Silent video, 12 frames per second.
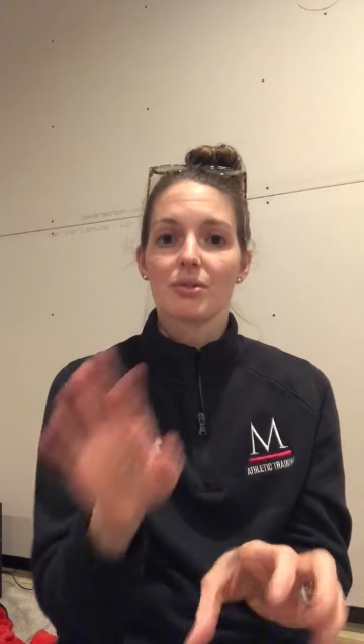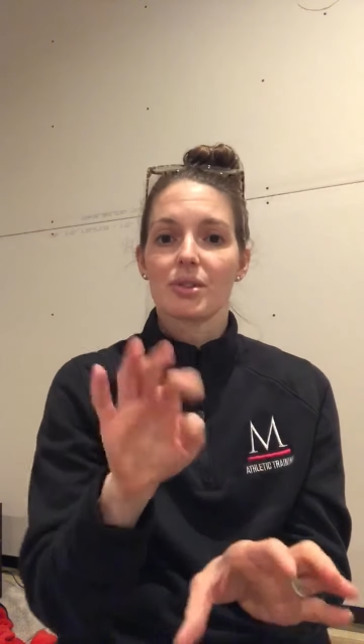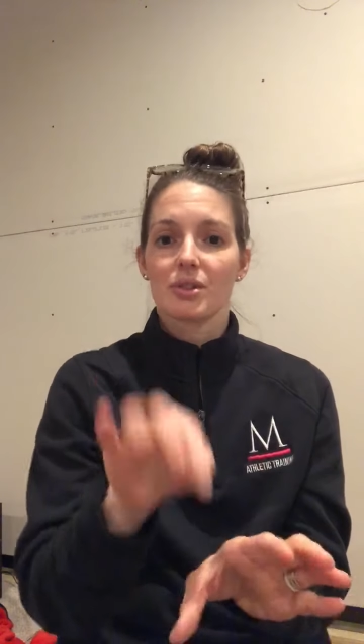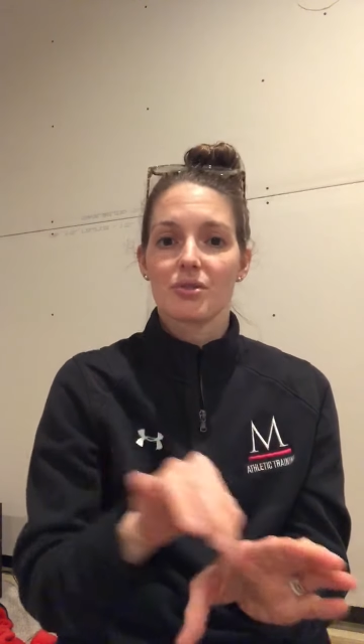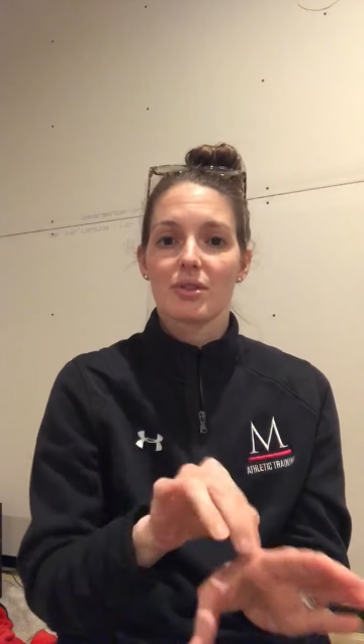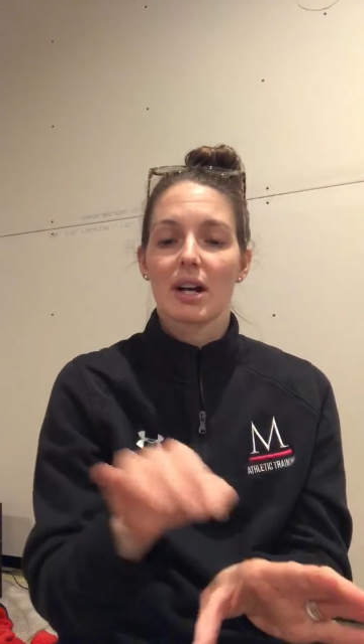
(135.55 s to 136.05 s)
so
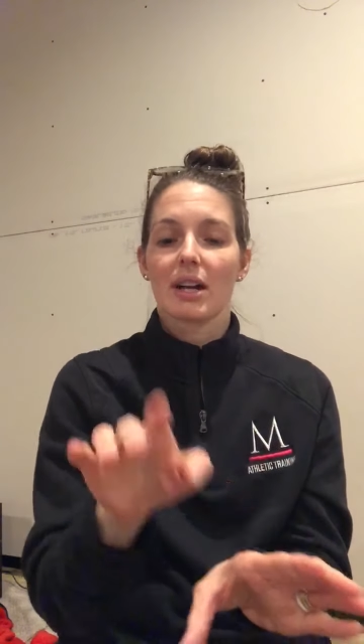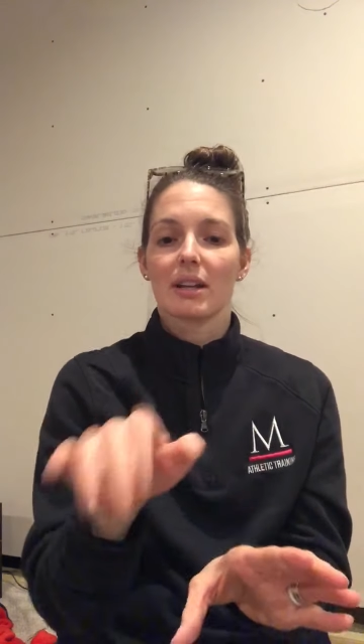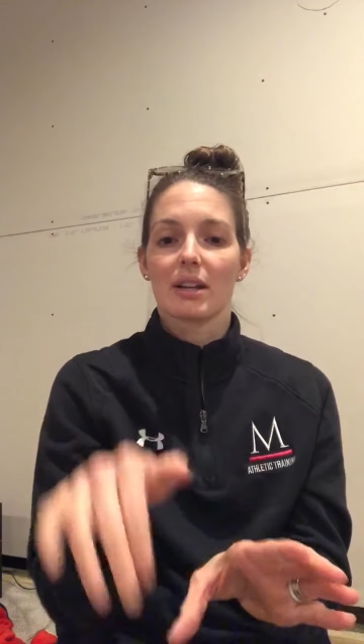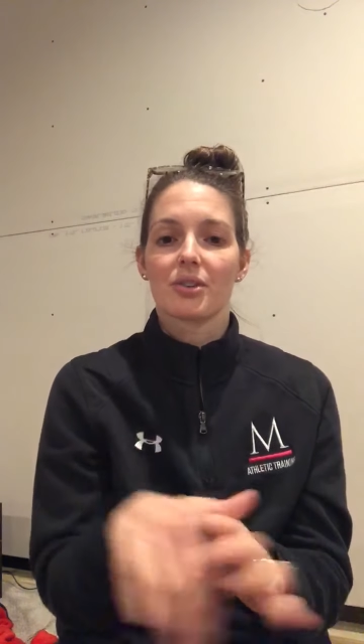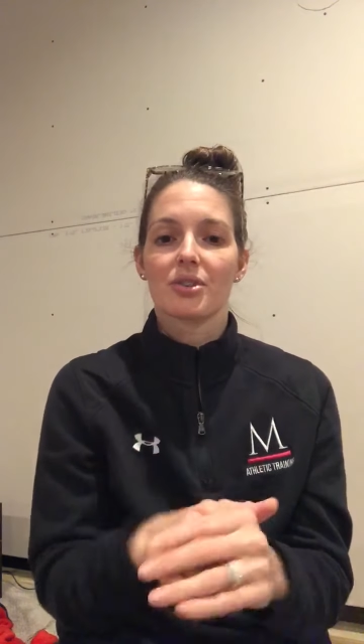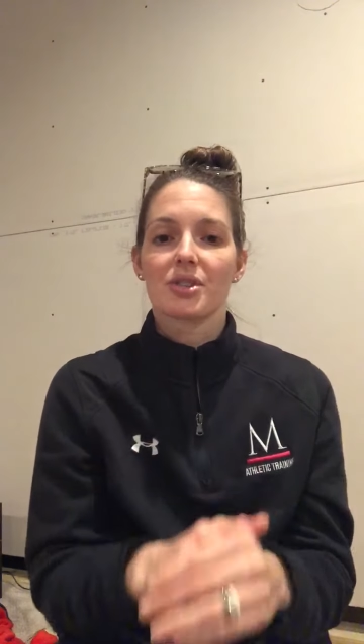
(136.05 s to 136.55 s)
that you kind
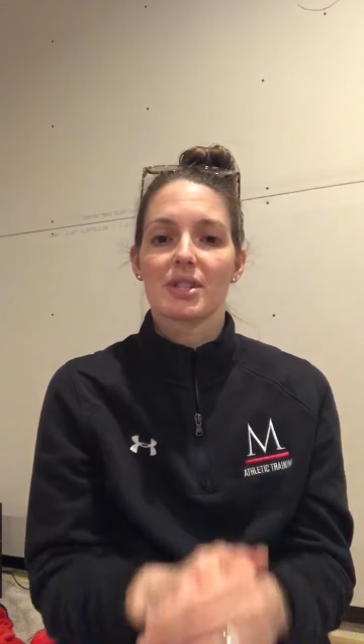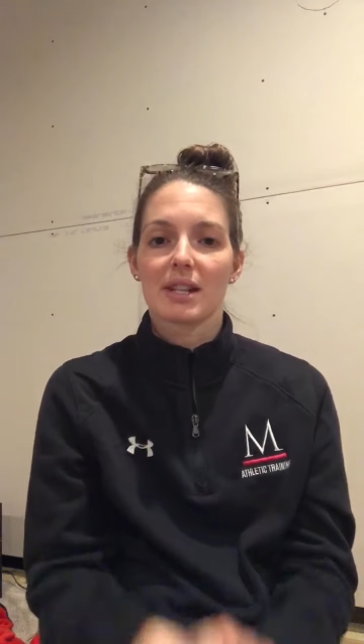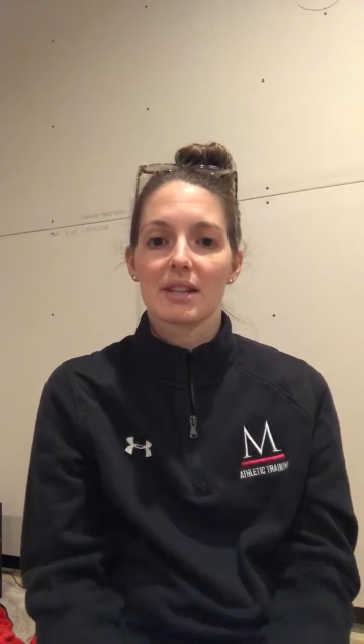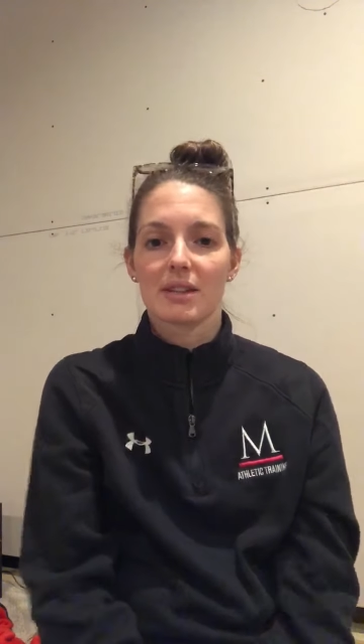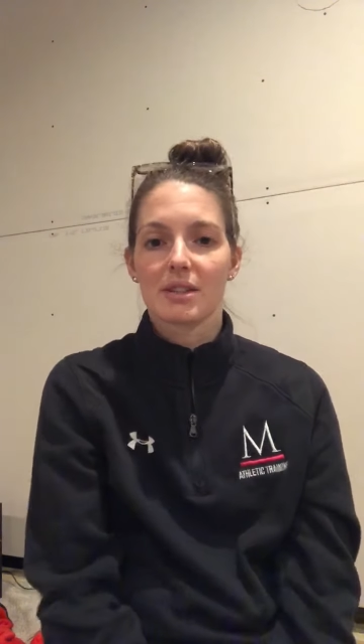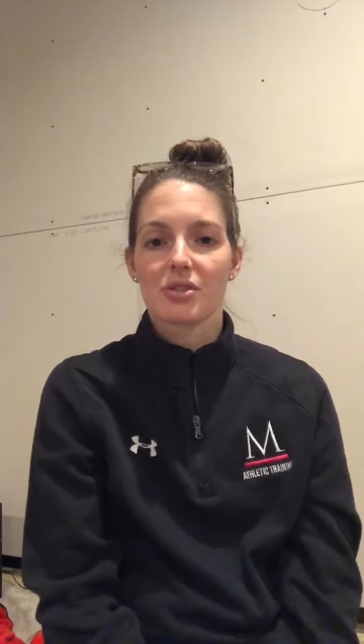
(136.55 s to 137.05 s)
of
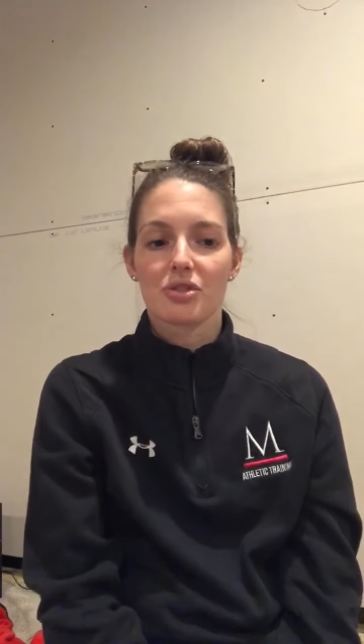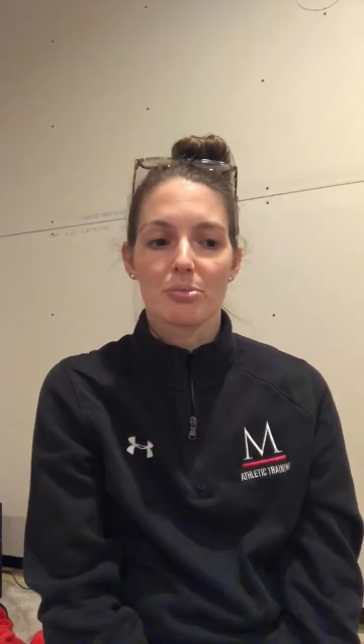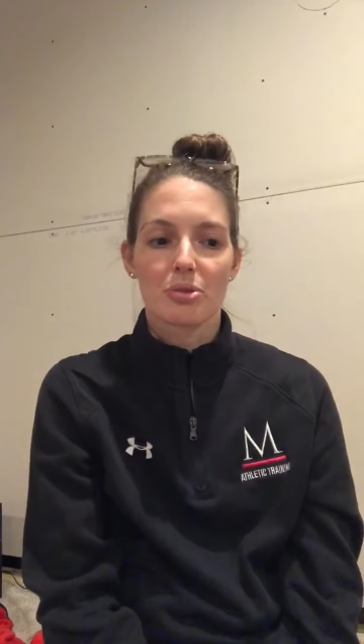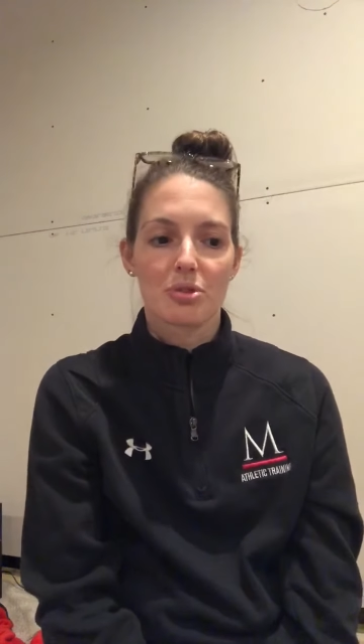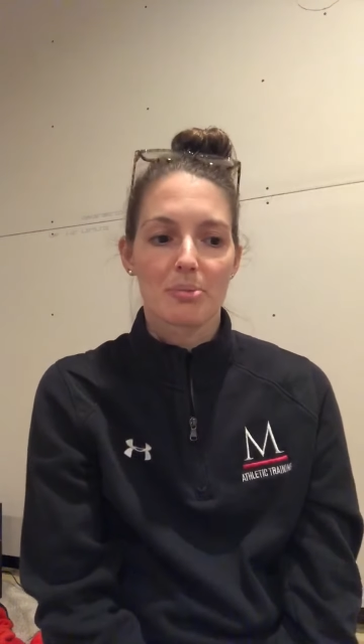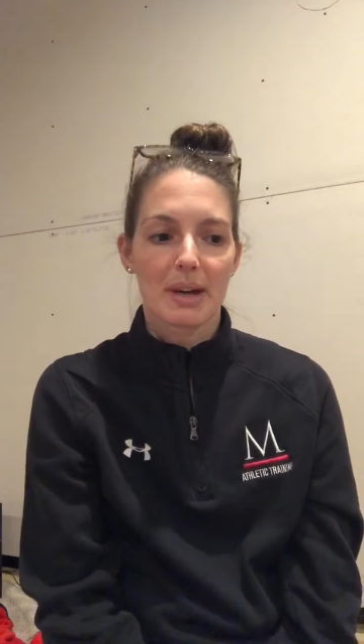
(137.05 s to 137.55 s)
understand the
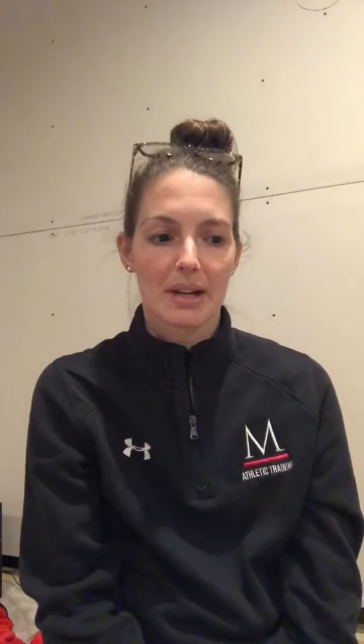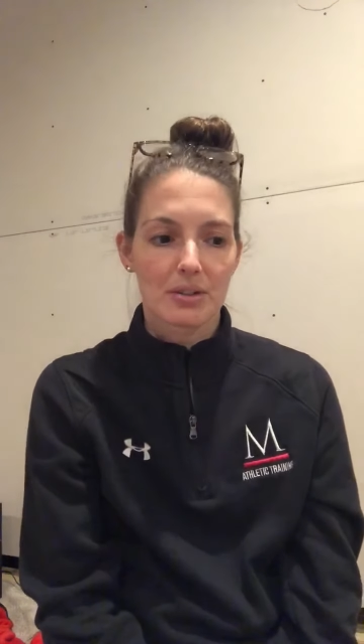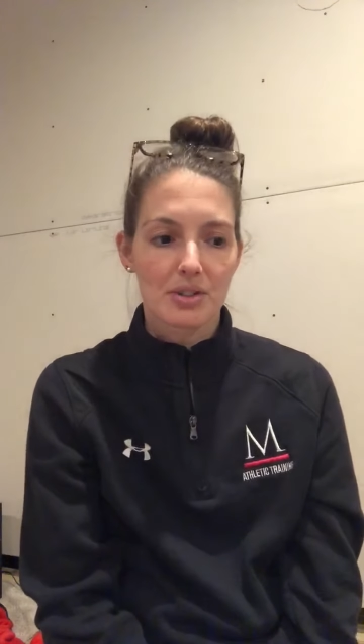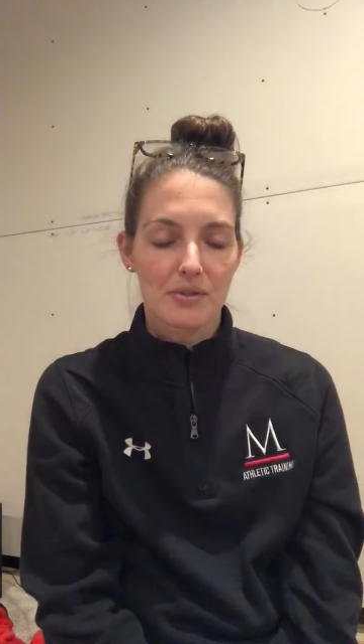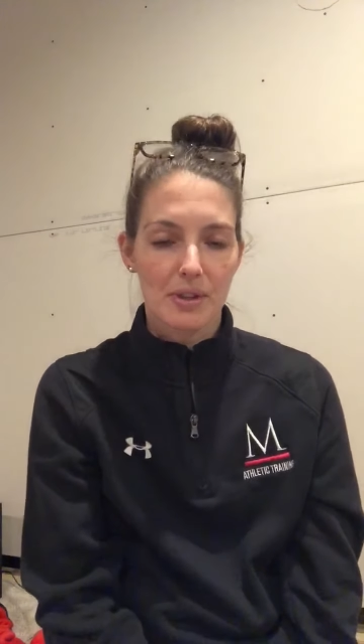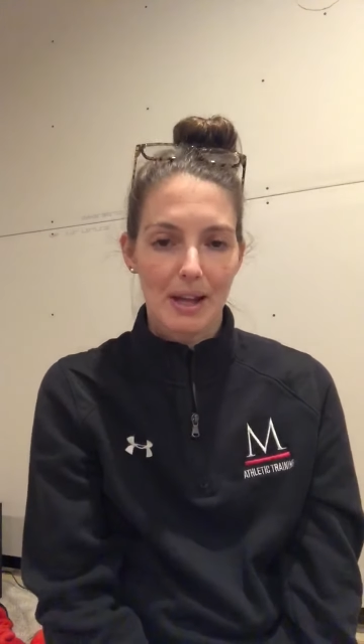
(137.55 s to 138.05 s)
distribution
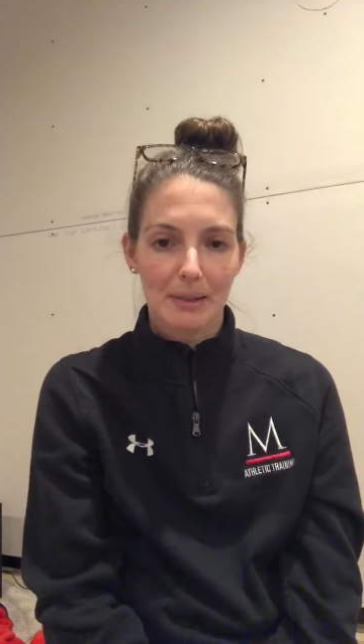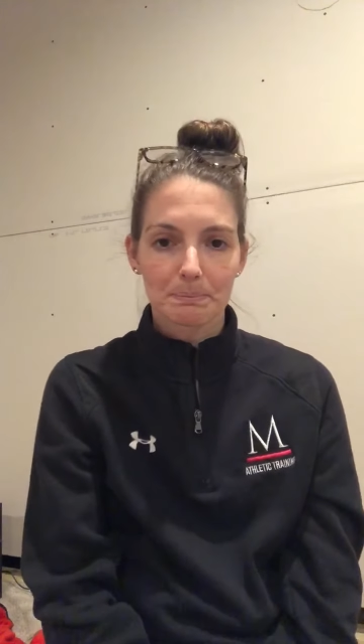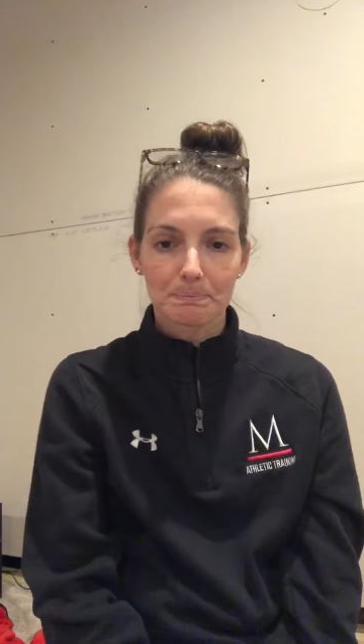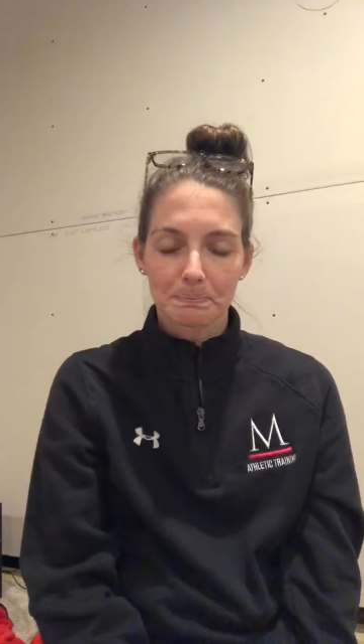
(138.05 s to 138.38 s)
patterns for that.